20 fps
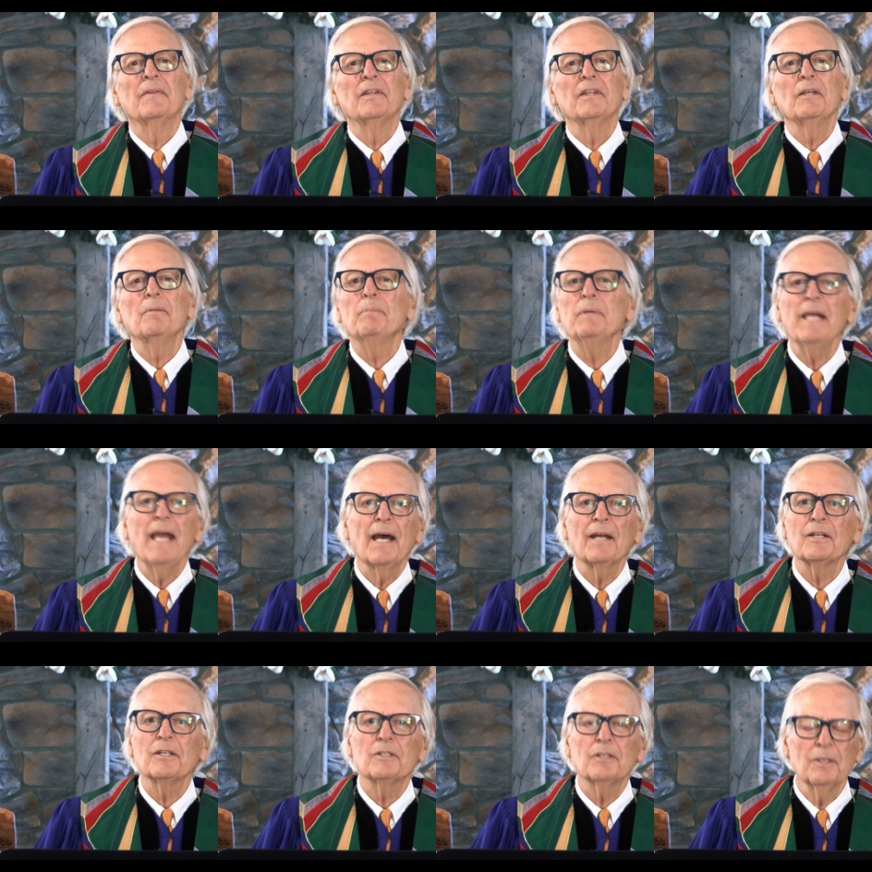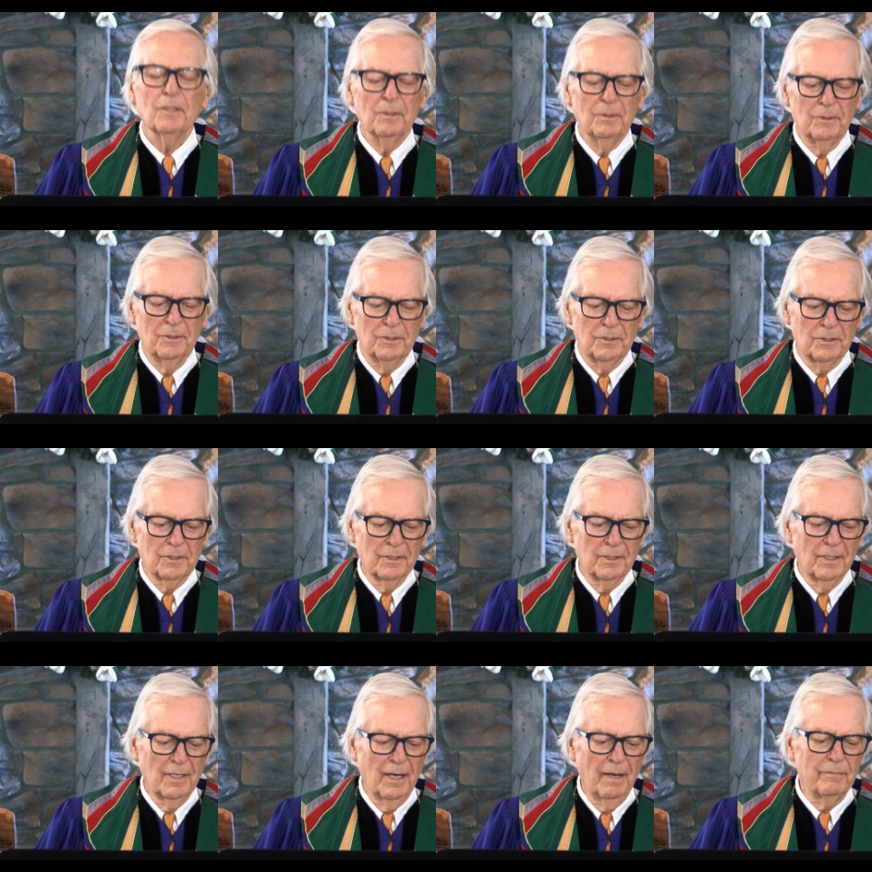the Beatitudes
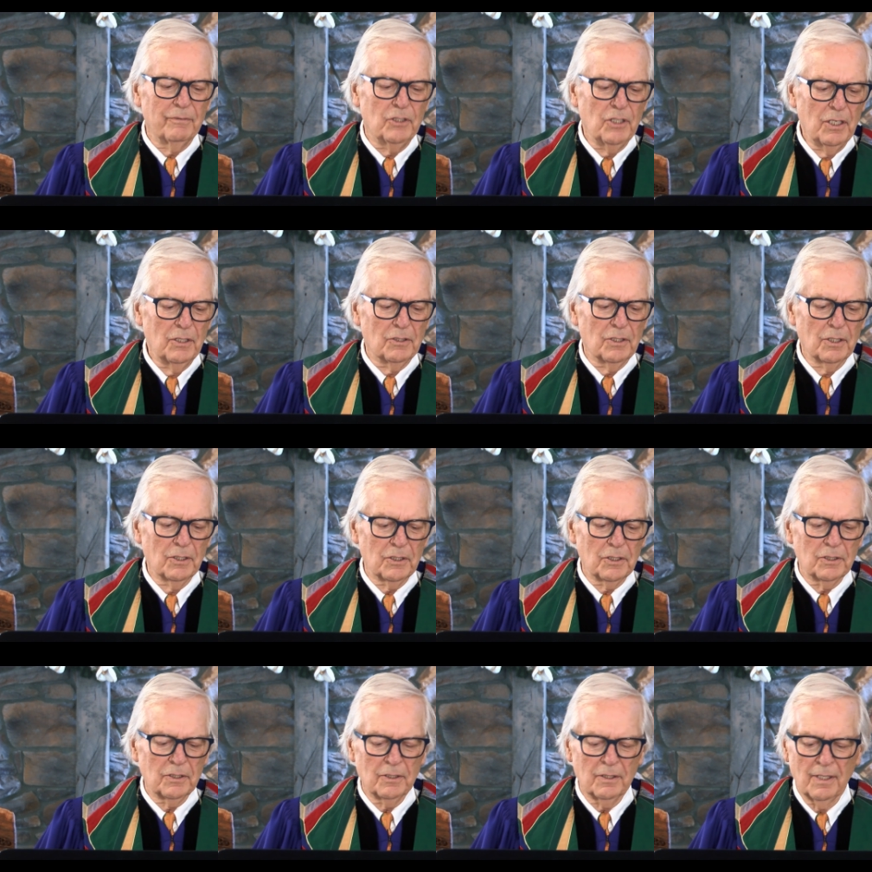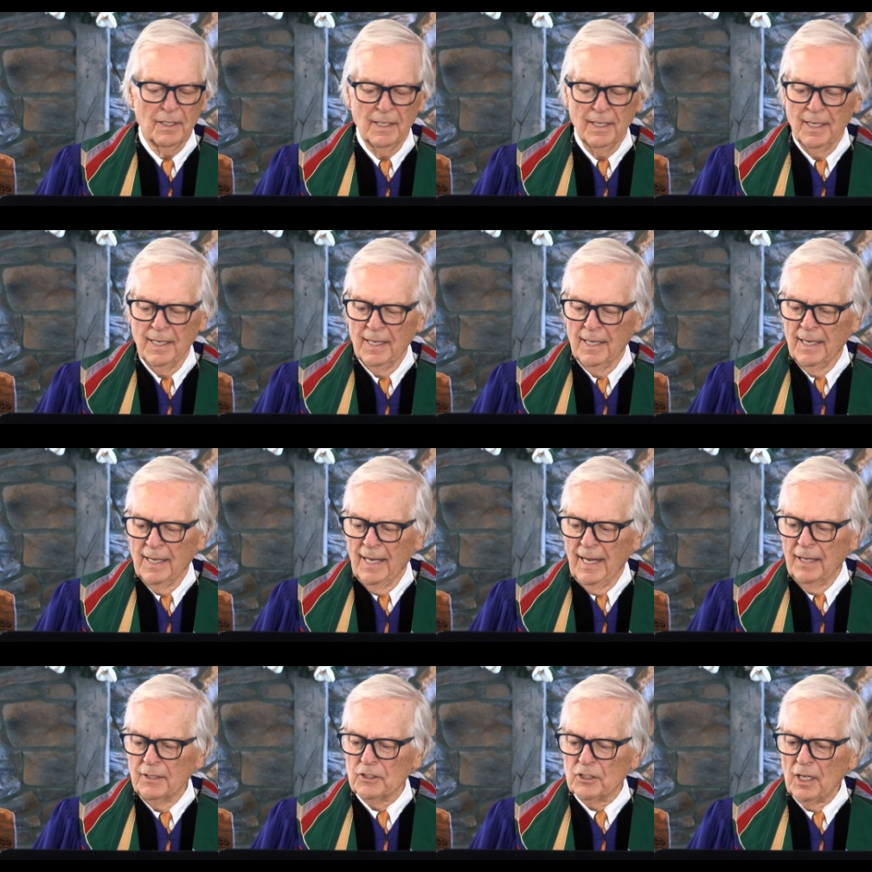of Jesus.
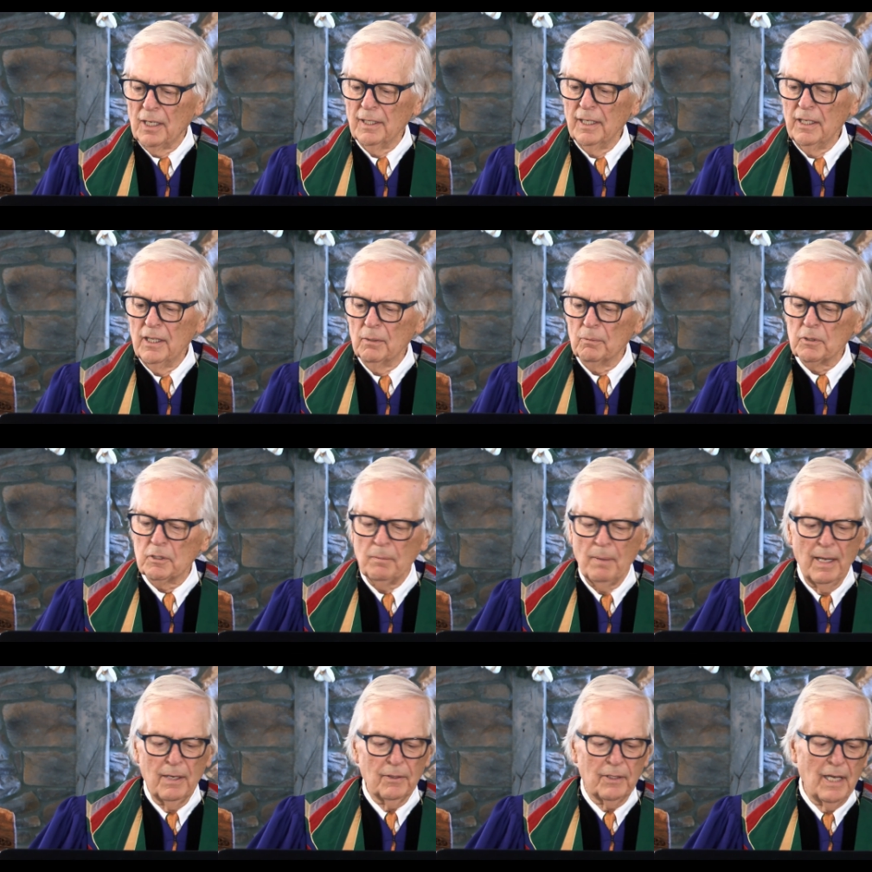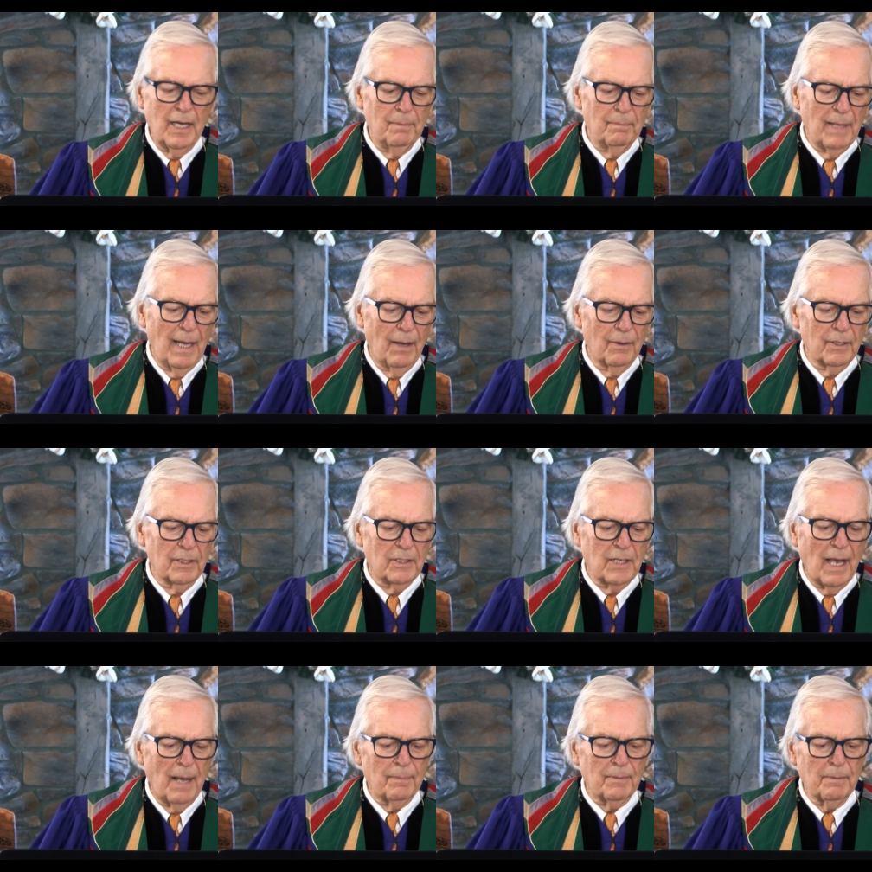And suddenly there was a man who came down and
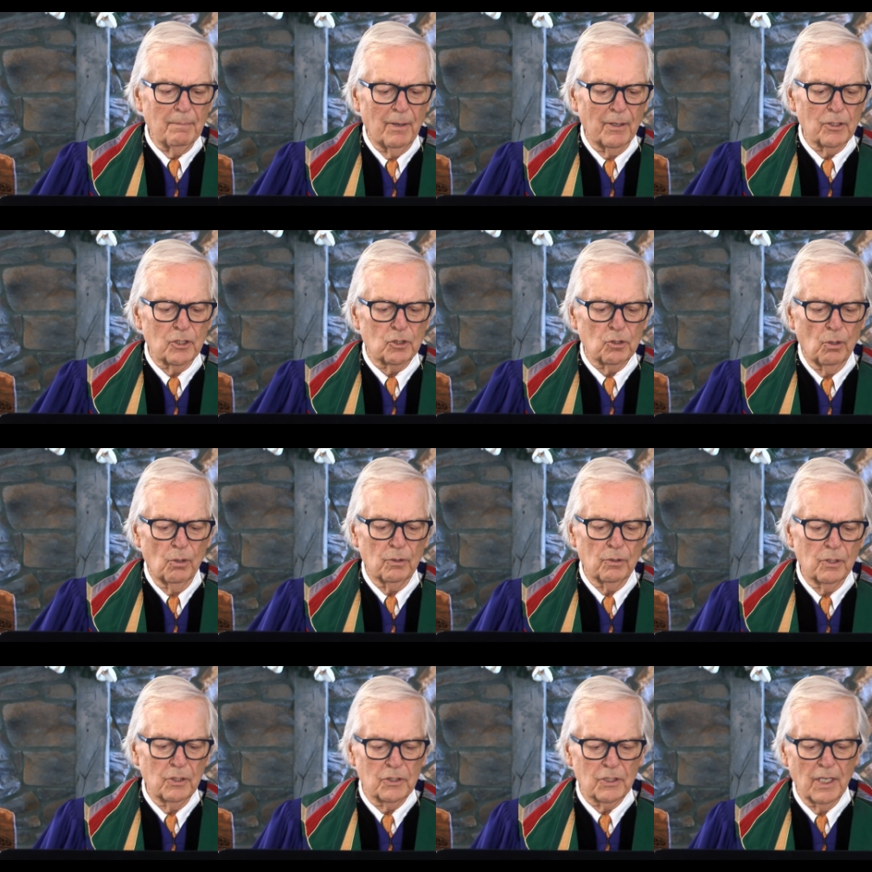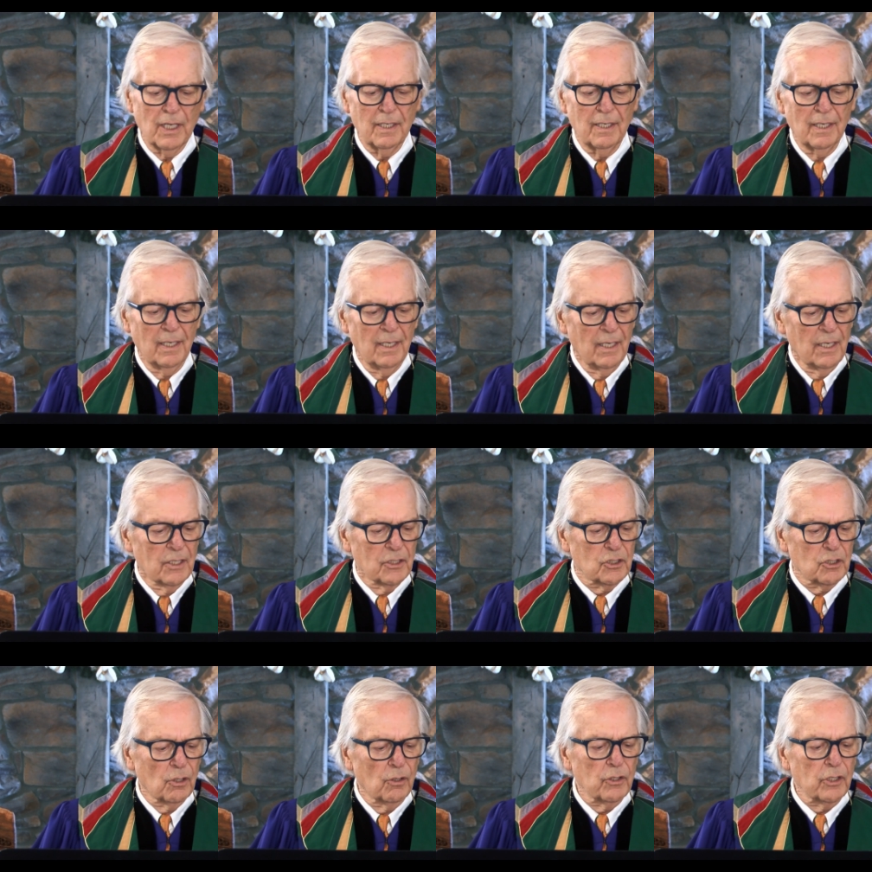tapped him on the shoulder and said,
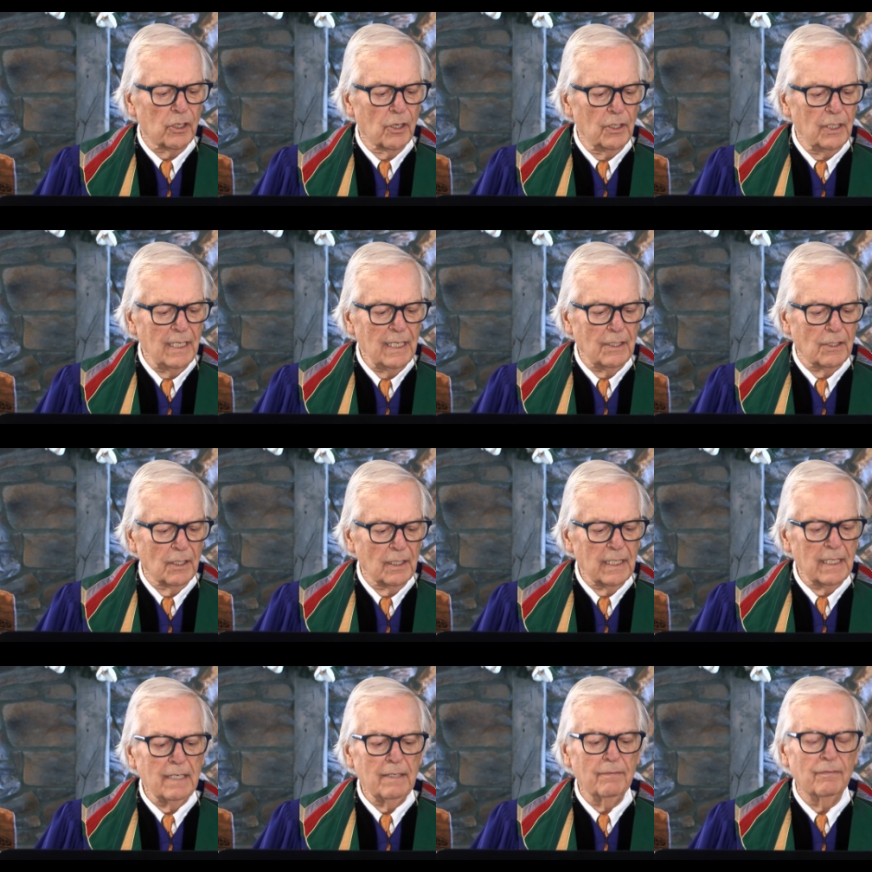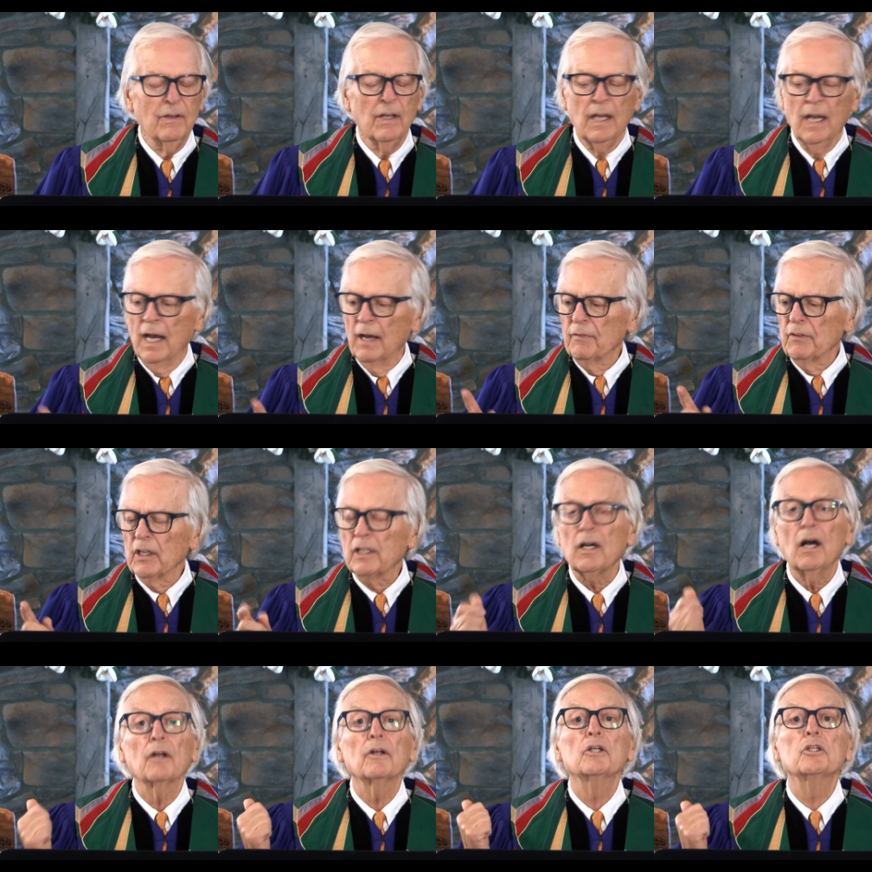sir, you're going to need to leave. The
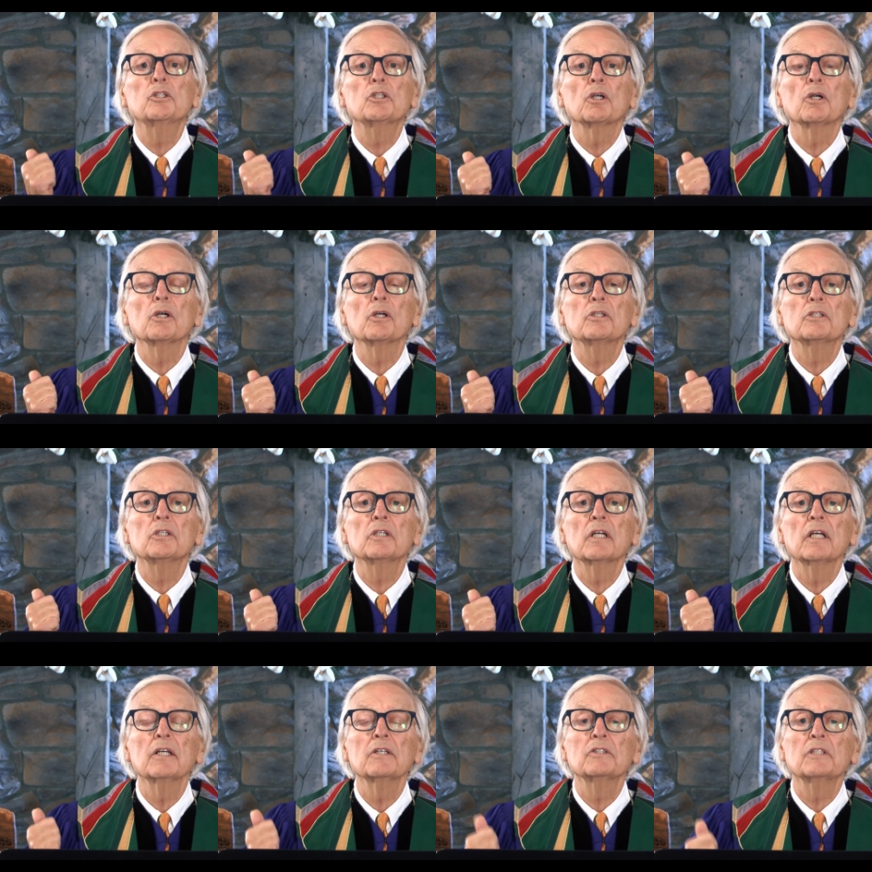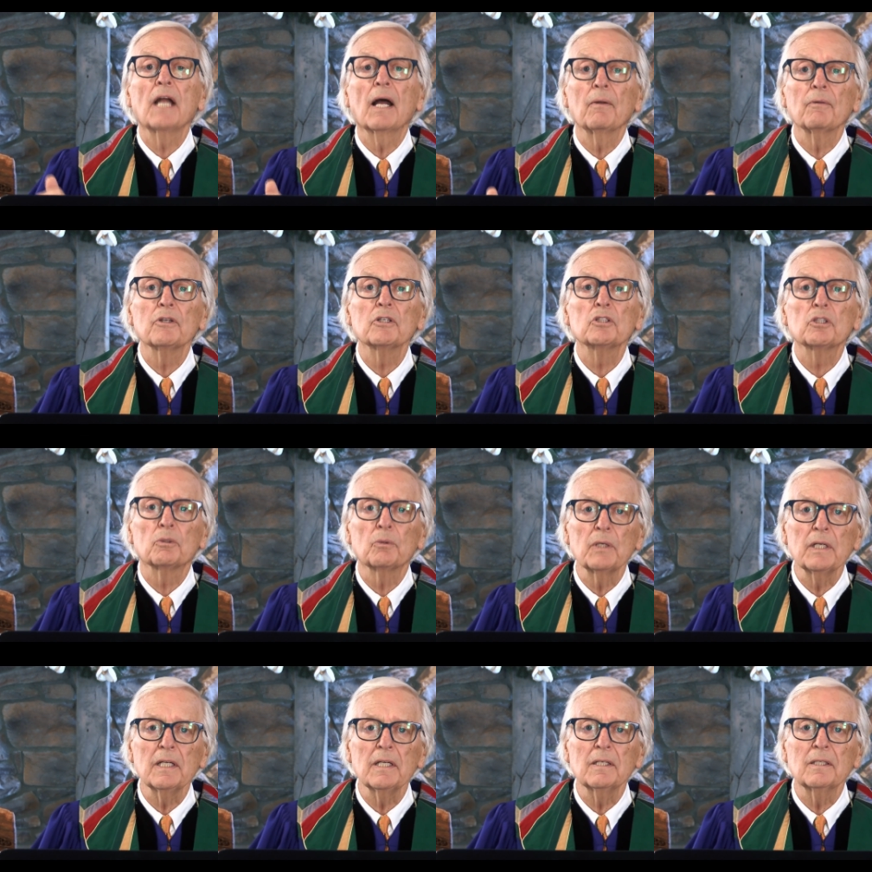colored church is down the
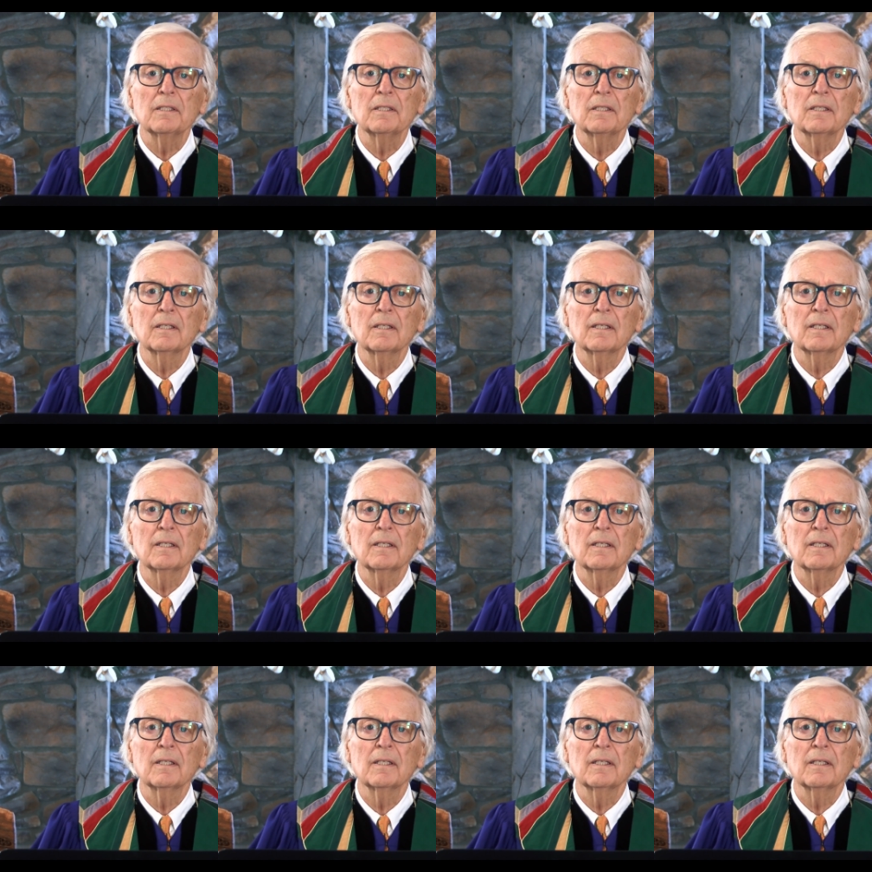street.